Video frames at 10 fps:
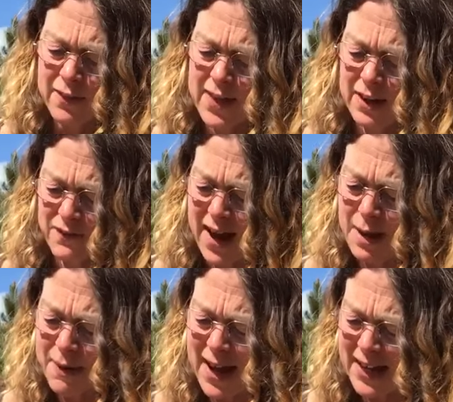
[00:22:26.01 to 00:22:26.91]
that if
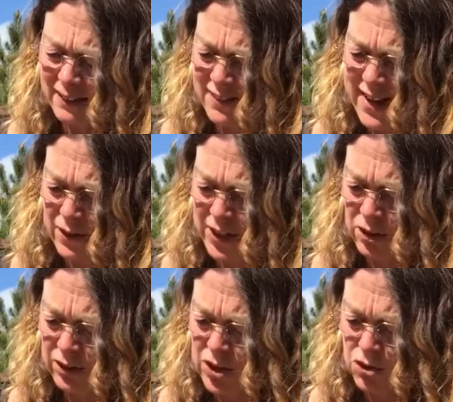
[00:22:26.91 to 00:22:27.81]
I'm hiding down
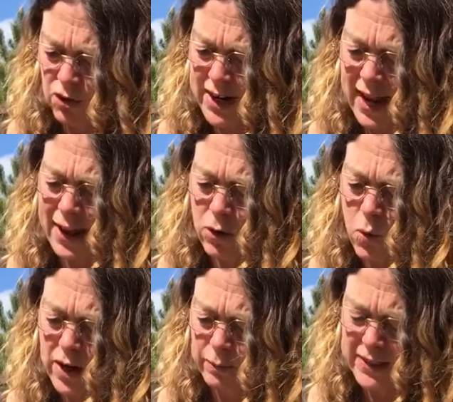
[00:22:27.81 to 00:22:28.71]
here in this crate, I don't
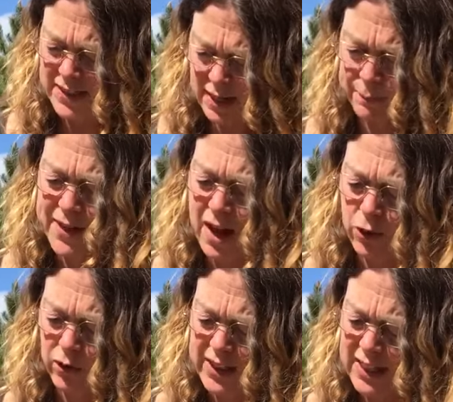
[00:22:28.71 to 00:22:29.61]
want to be stepped on
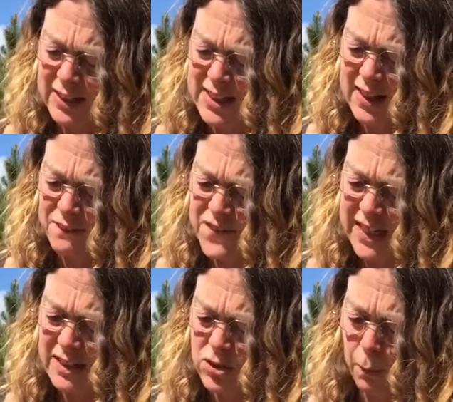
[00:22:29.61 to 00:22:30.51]
or kicked in the
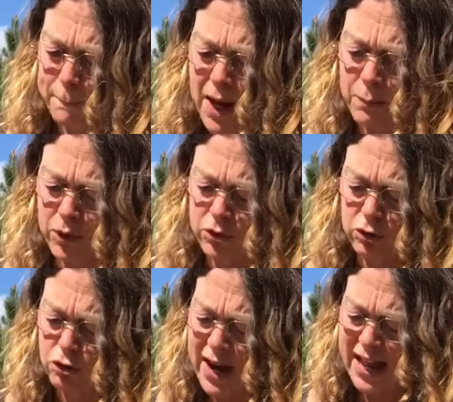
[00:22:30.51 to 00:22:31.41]
face or pummeled or
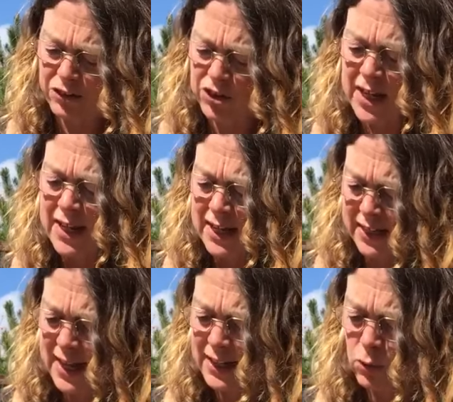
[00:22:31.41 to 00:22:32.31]
crashed
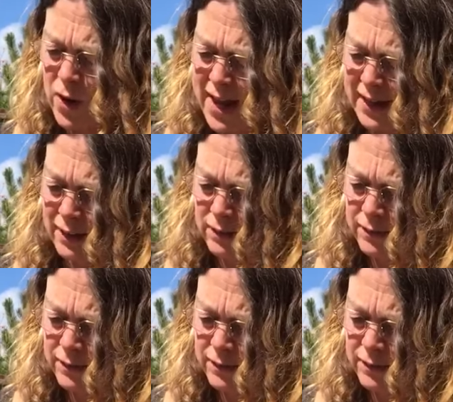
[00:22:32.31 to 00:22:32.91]
in any way.